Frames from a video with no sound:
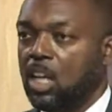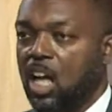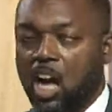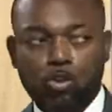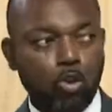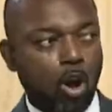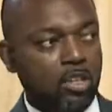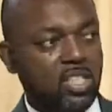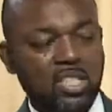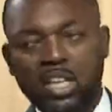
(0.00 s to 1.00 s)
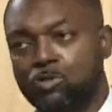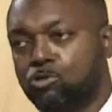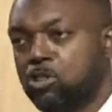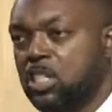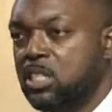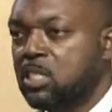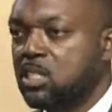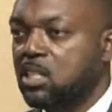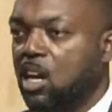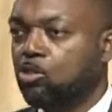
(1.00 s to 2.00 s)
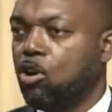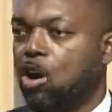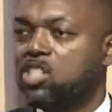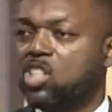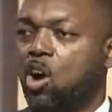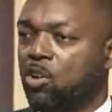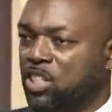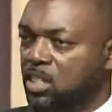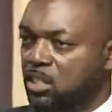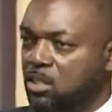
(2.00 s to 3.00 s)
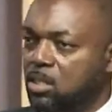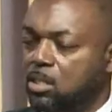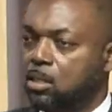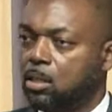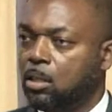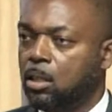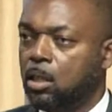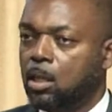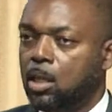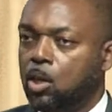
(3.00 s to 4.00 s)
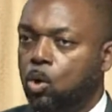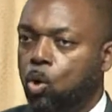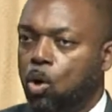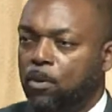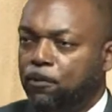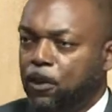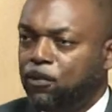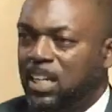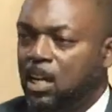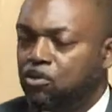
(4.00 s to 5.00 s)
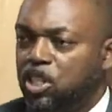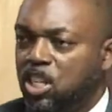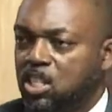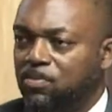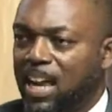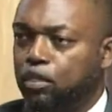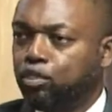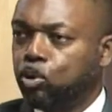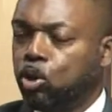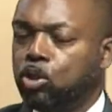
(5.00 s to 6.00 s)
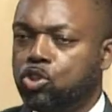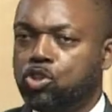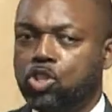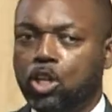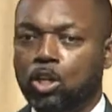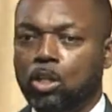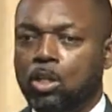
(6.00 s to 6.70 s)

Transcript: across countries, across continents. Over 1,500 years of that approach to